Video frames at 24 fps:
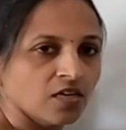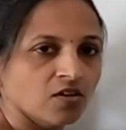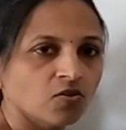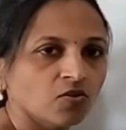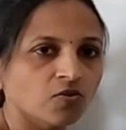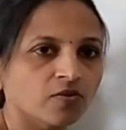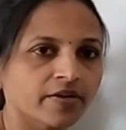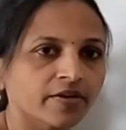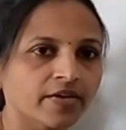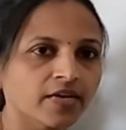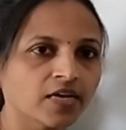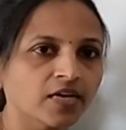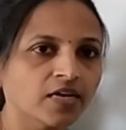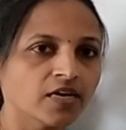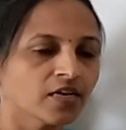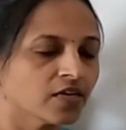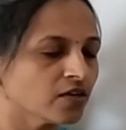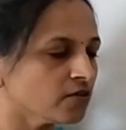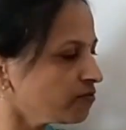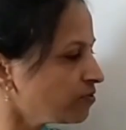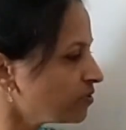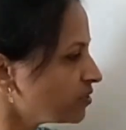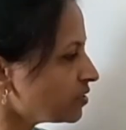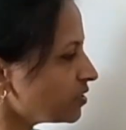Okay,
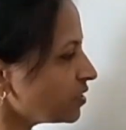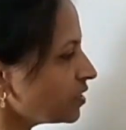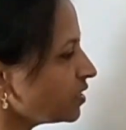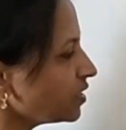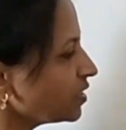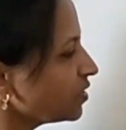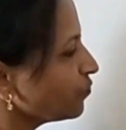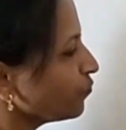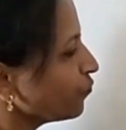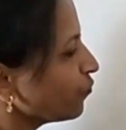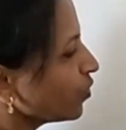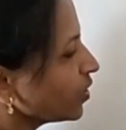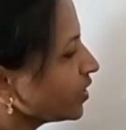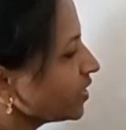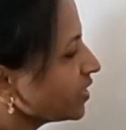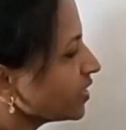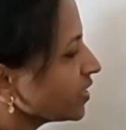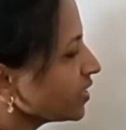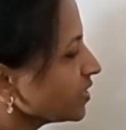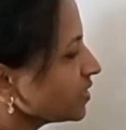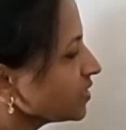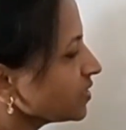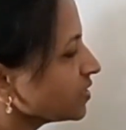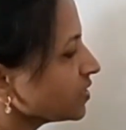now see, what
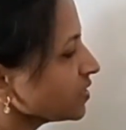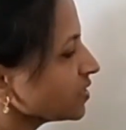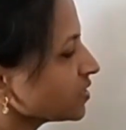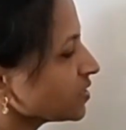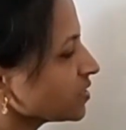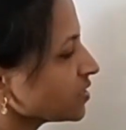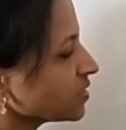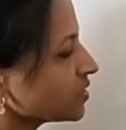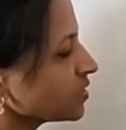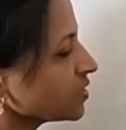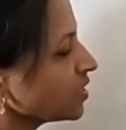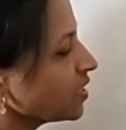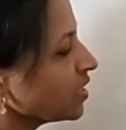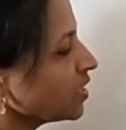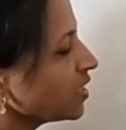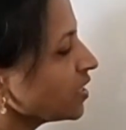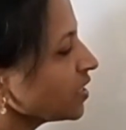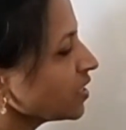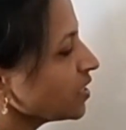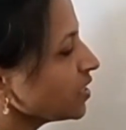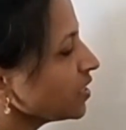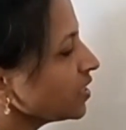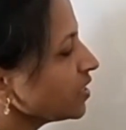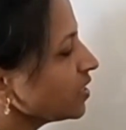is this?
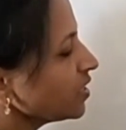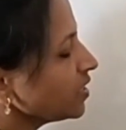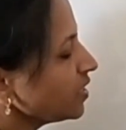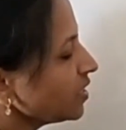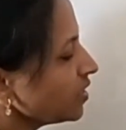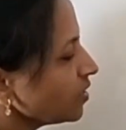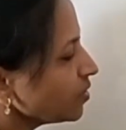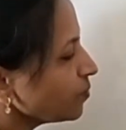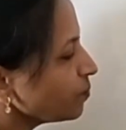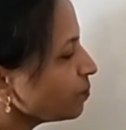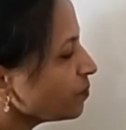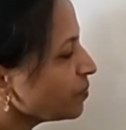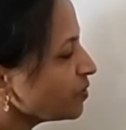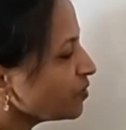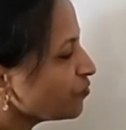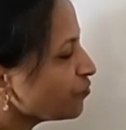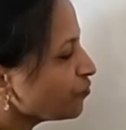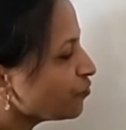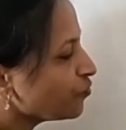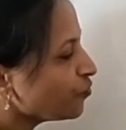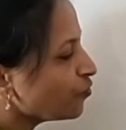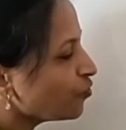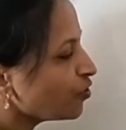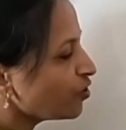Here
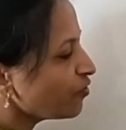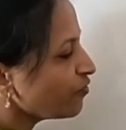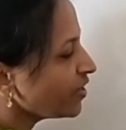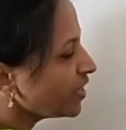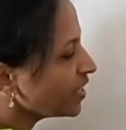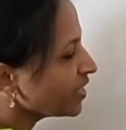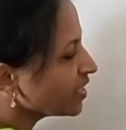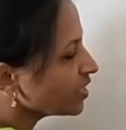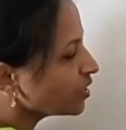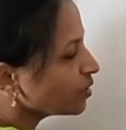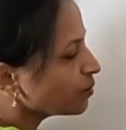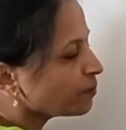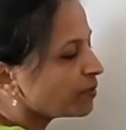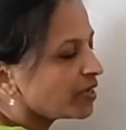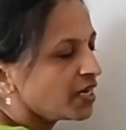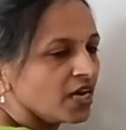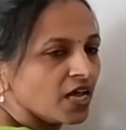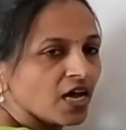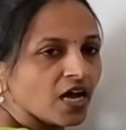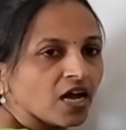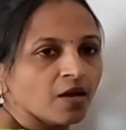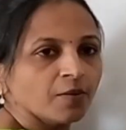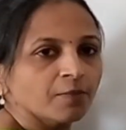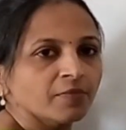before variable
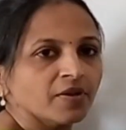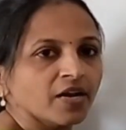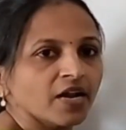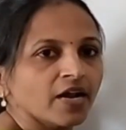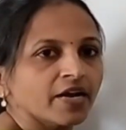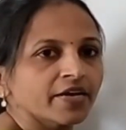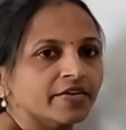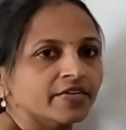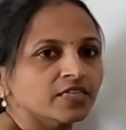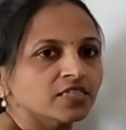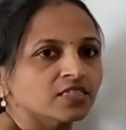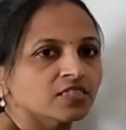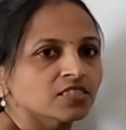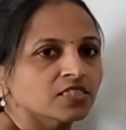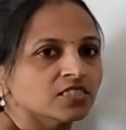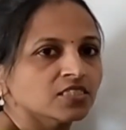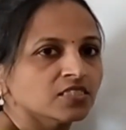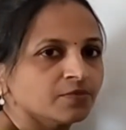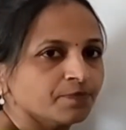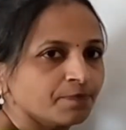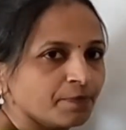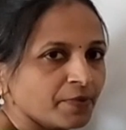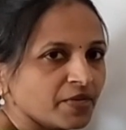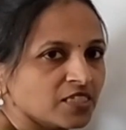I am writing
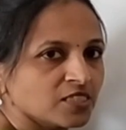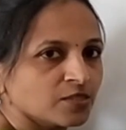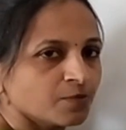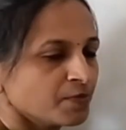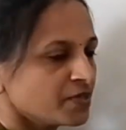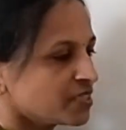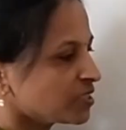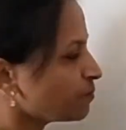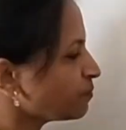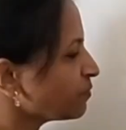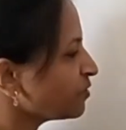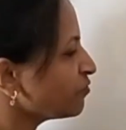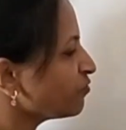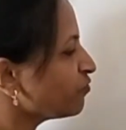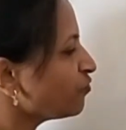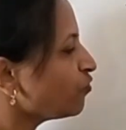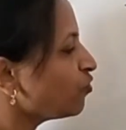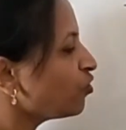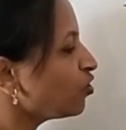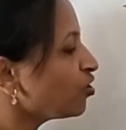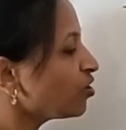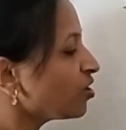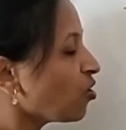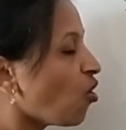this plus plus.
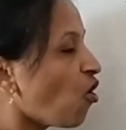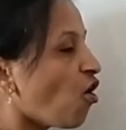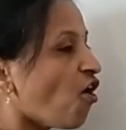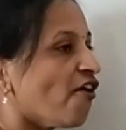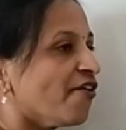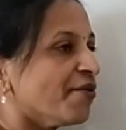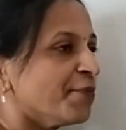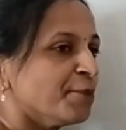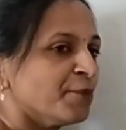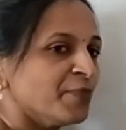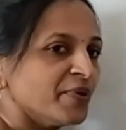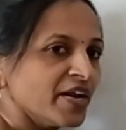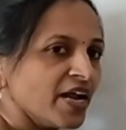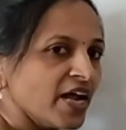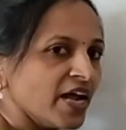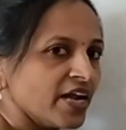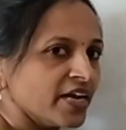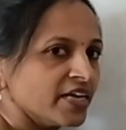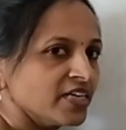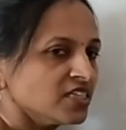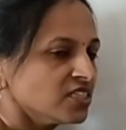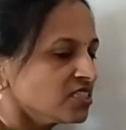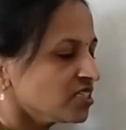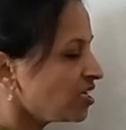Before
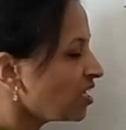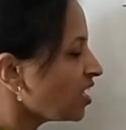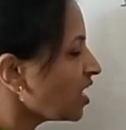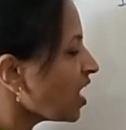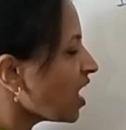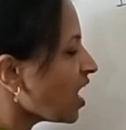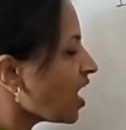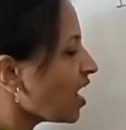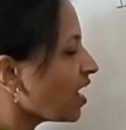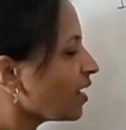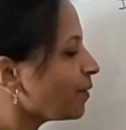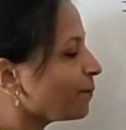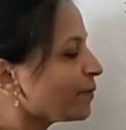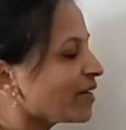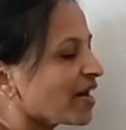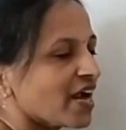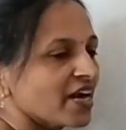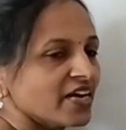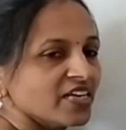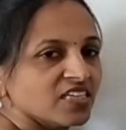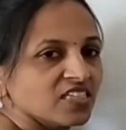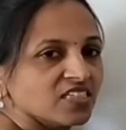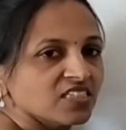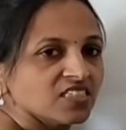operand I am
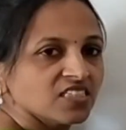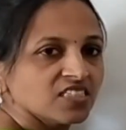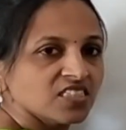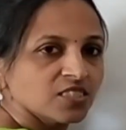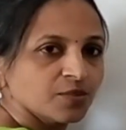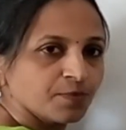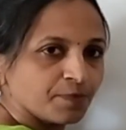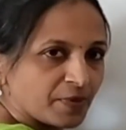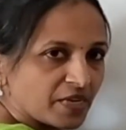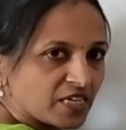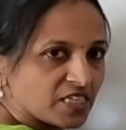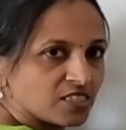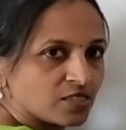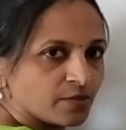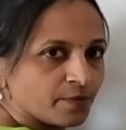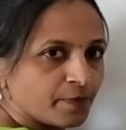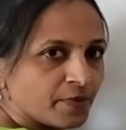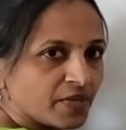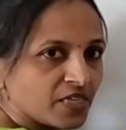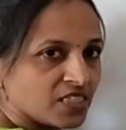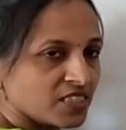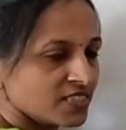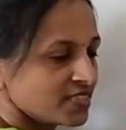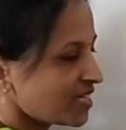writing this plus
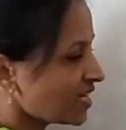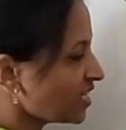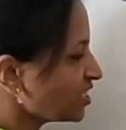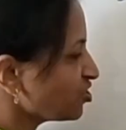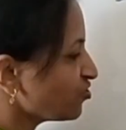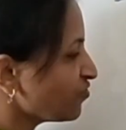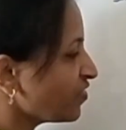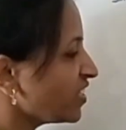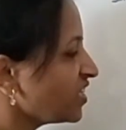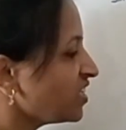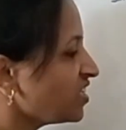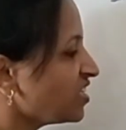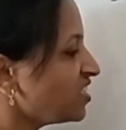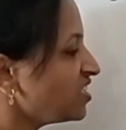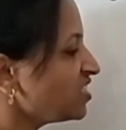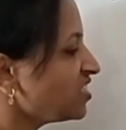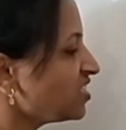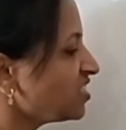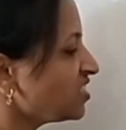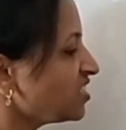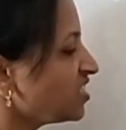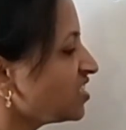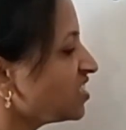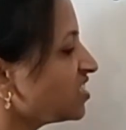plus. That's why
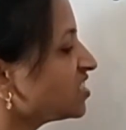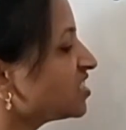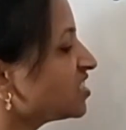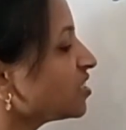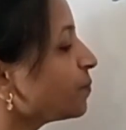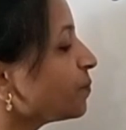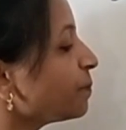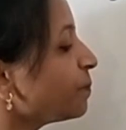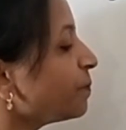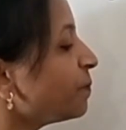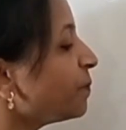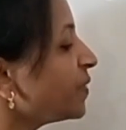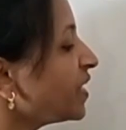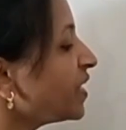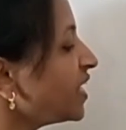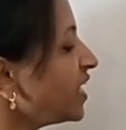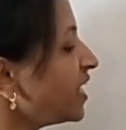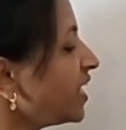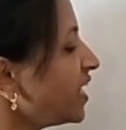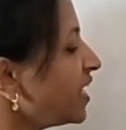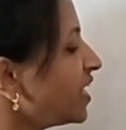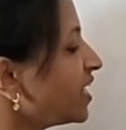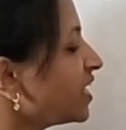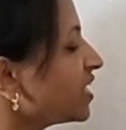this is a
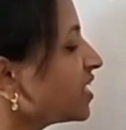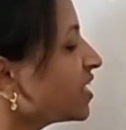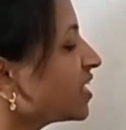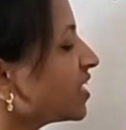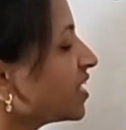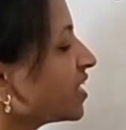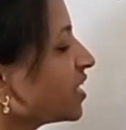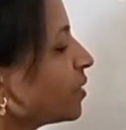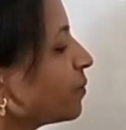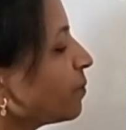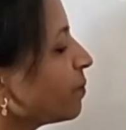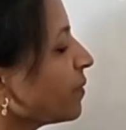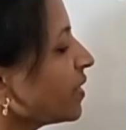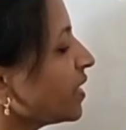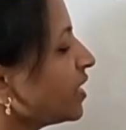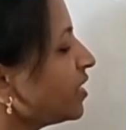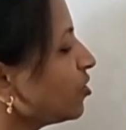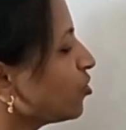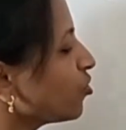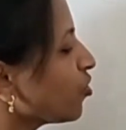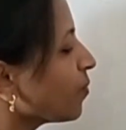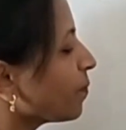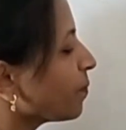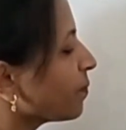
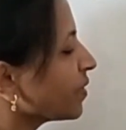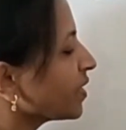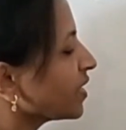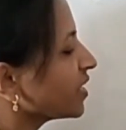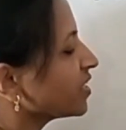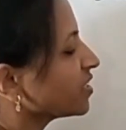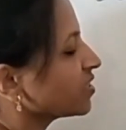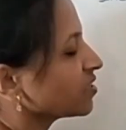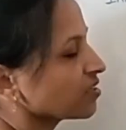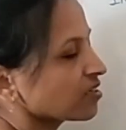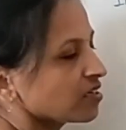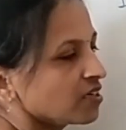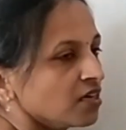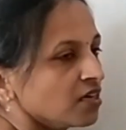pre-increment operator.